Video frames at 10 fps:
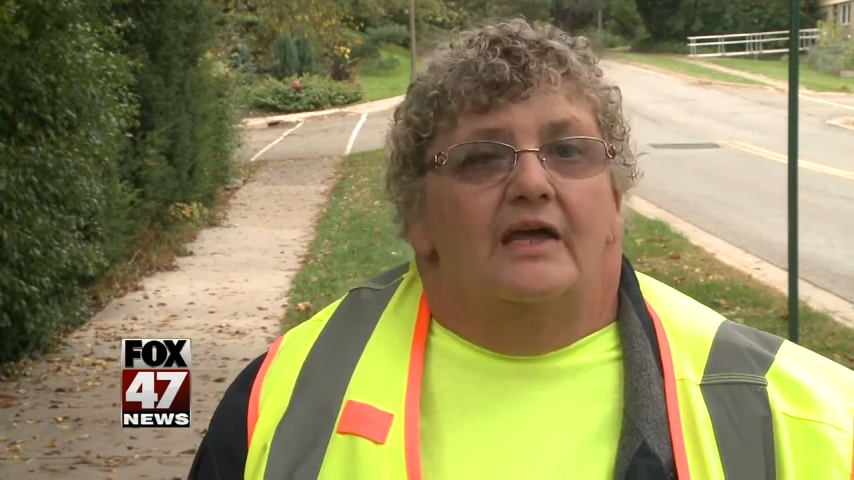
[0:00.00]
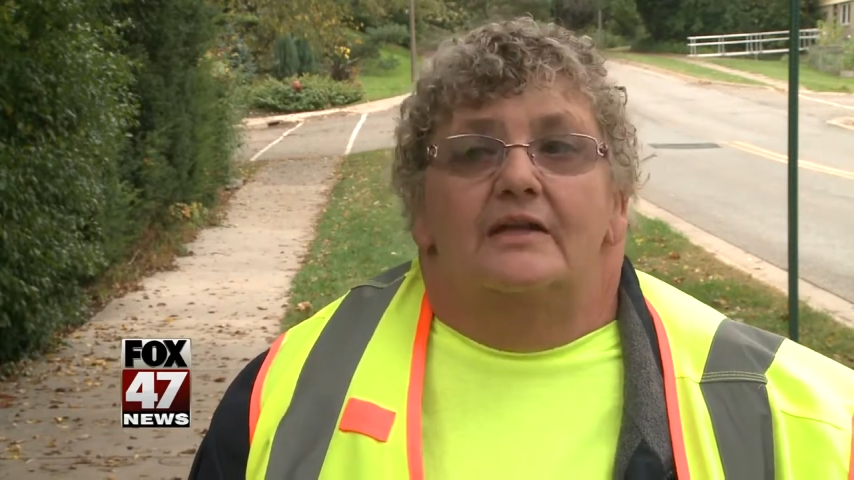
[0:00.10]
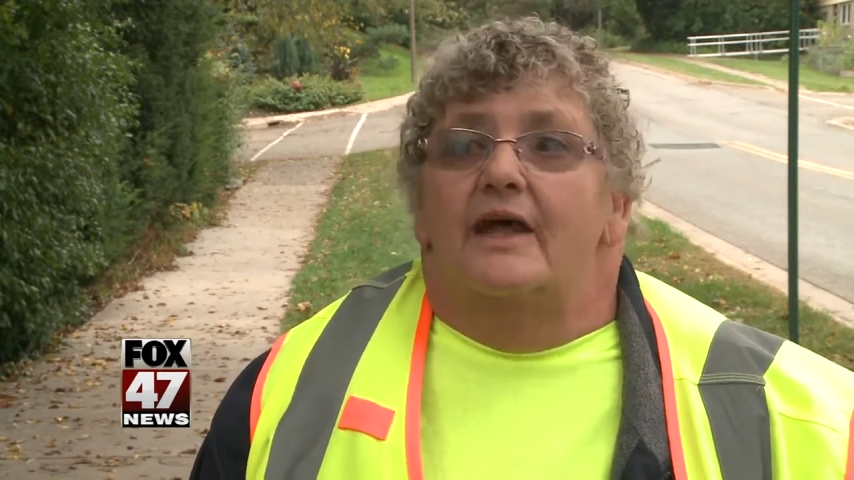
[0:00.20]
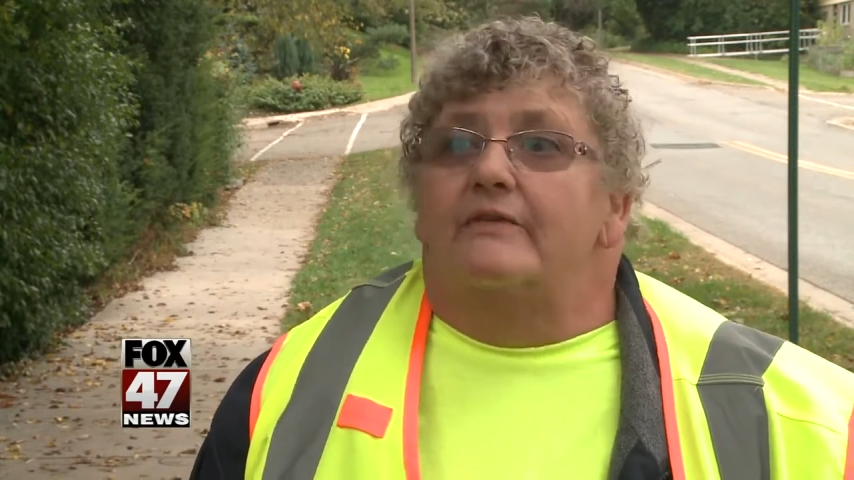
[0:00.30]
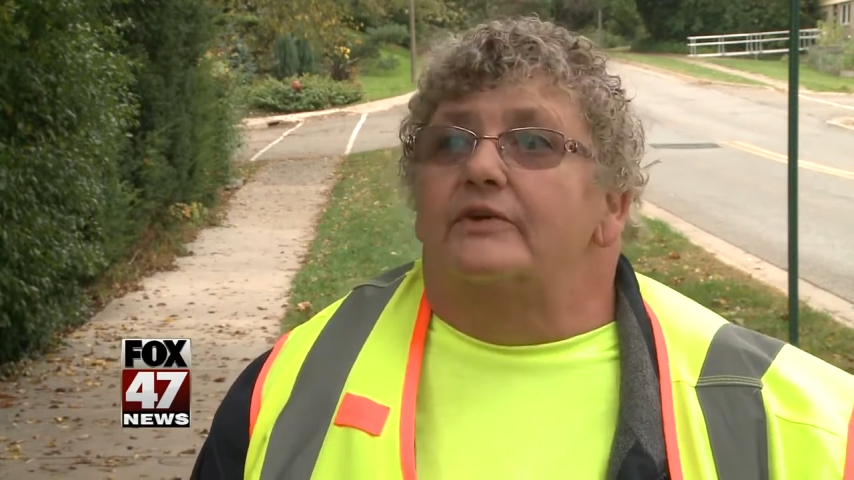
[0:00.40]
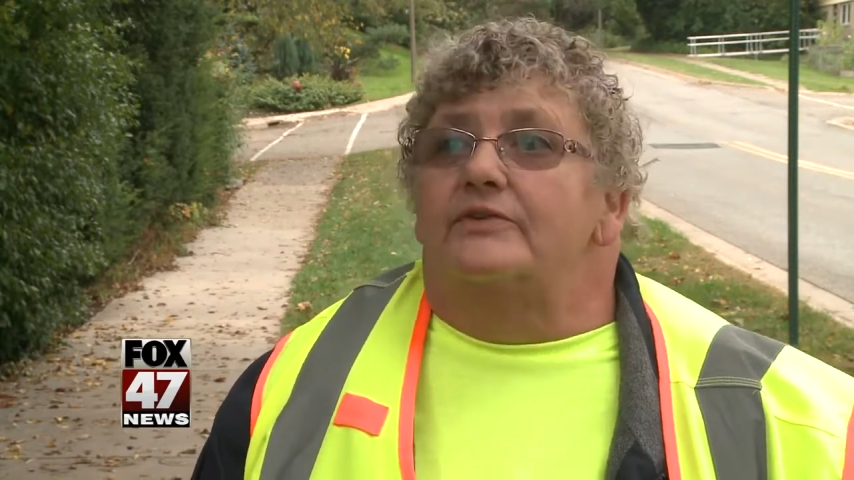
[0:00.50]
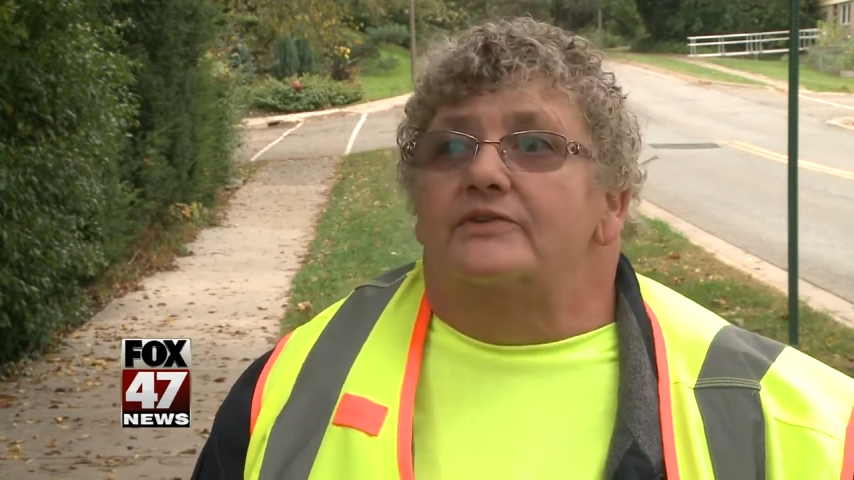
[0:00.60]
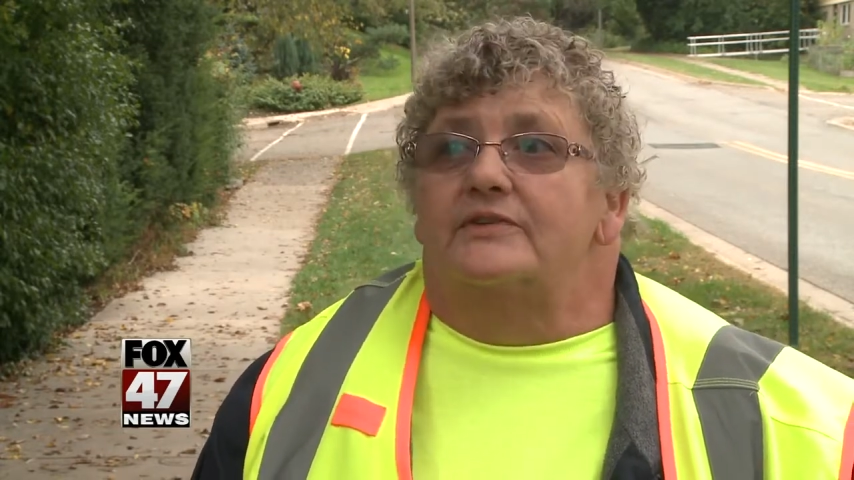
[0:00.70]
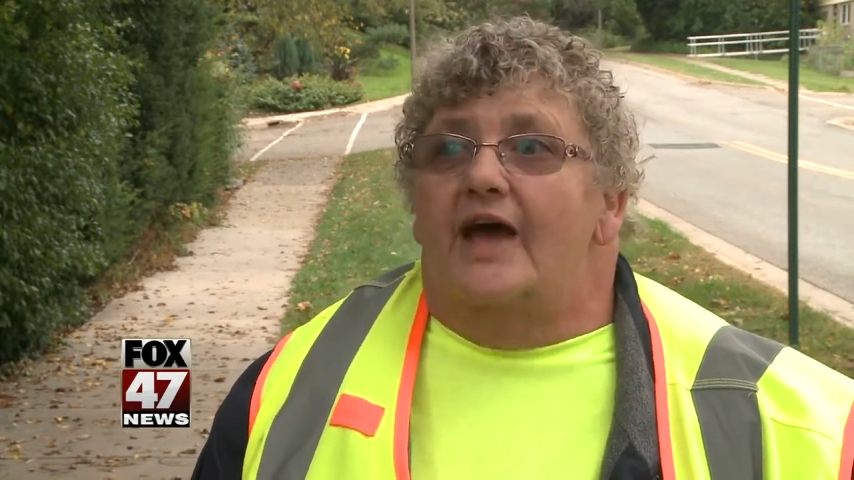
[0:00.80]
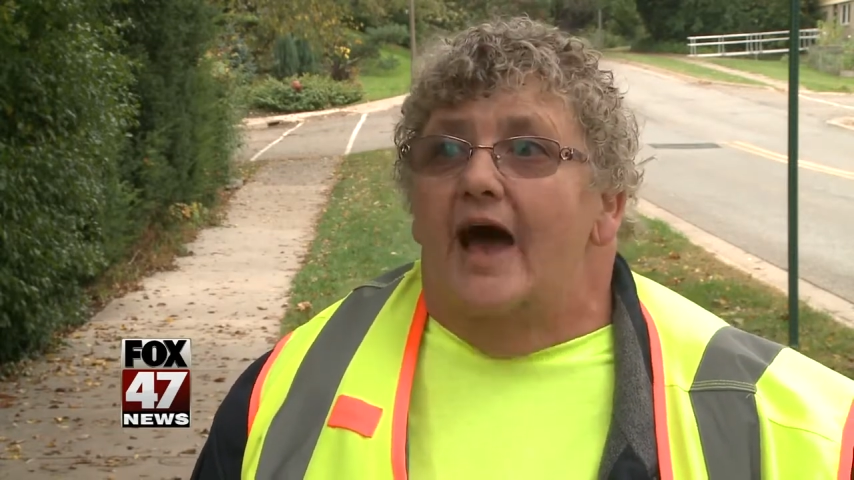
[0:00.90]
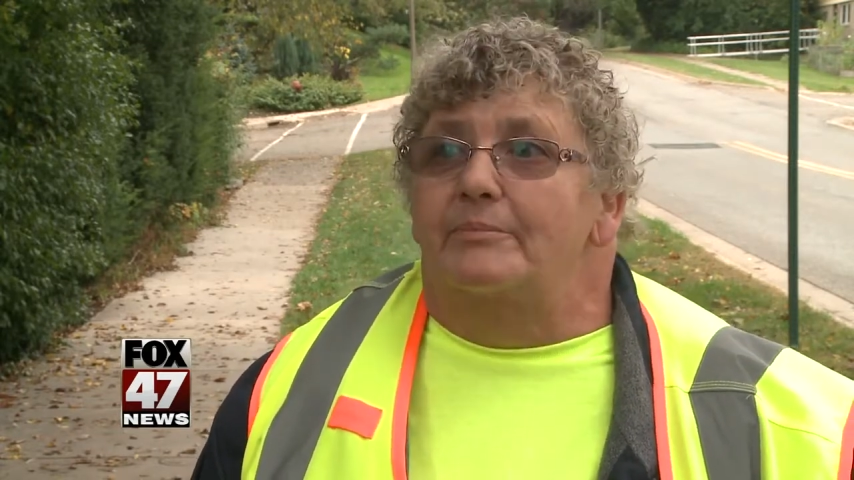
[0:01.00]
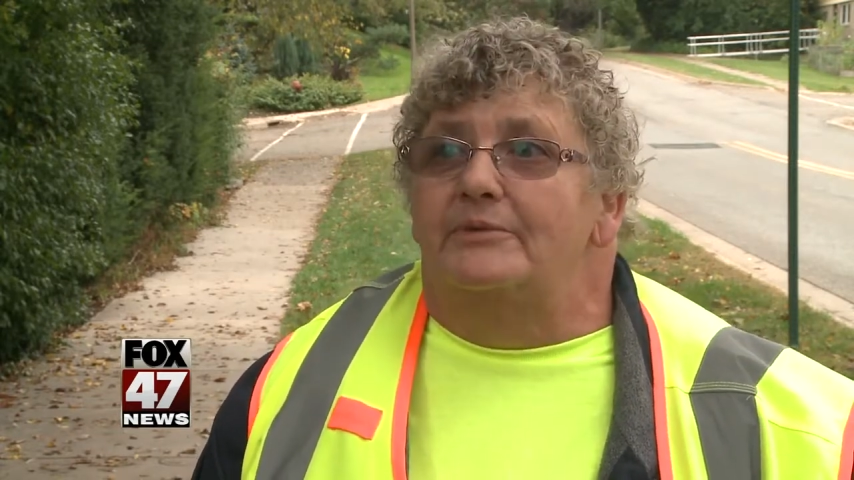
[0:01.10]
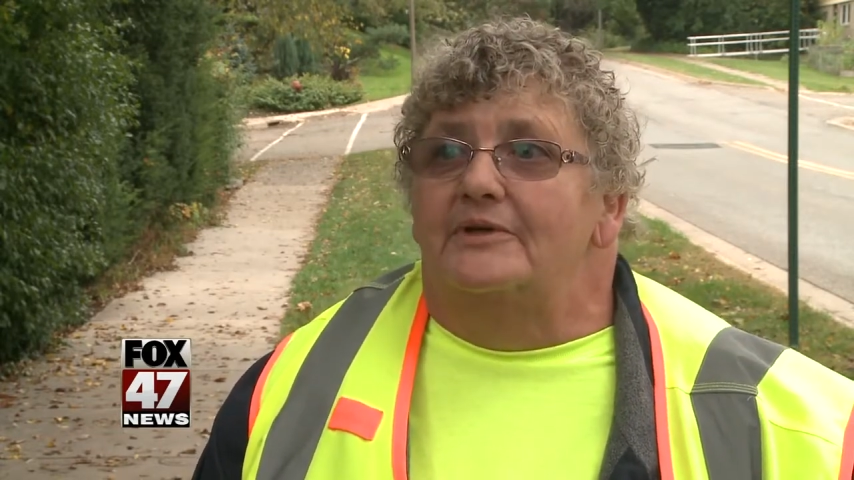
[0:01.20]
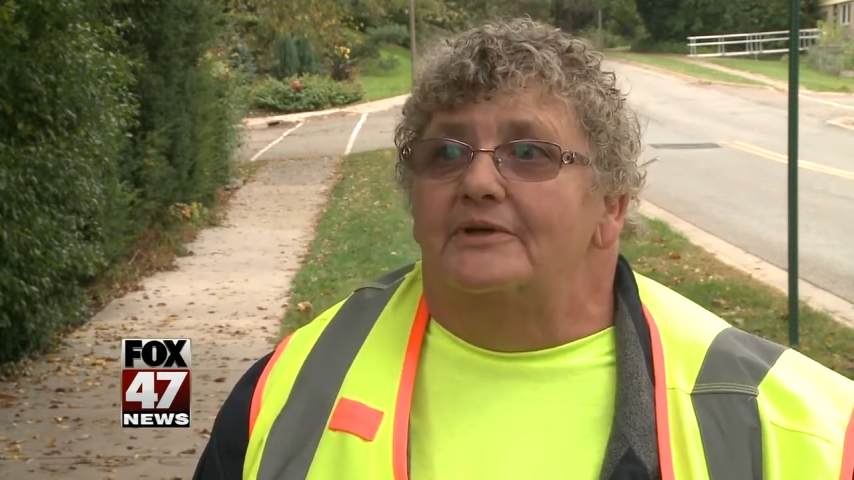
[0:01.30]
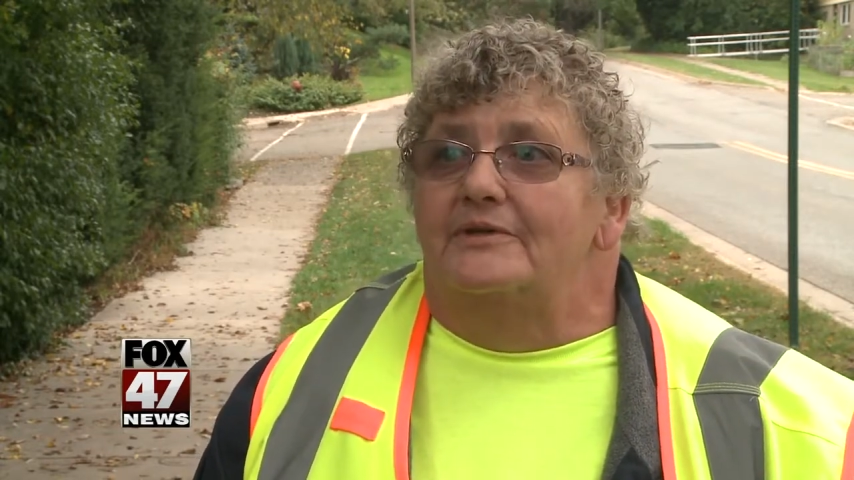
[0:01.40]
He never
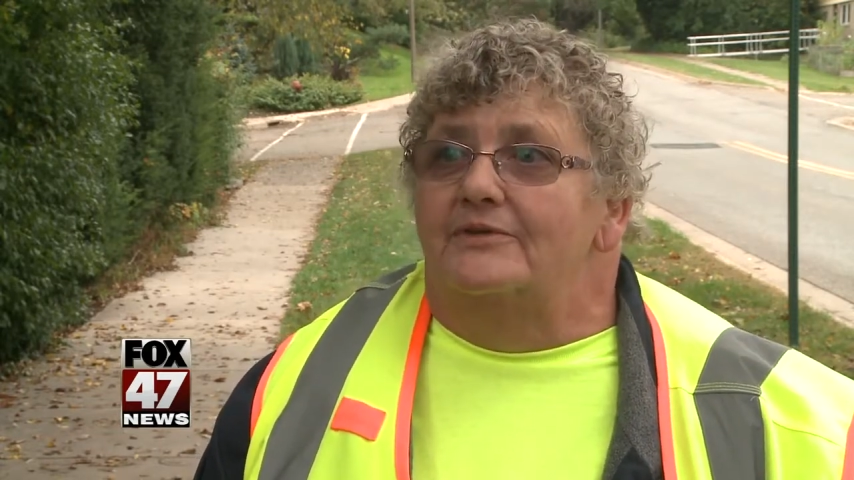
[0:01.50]
stopped,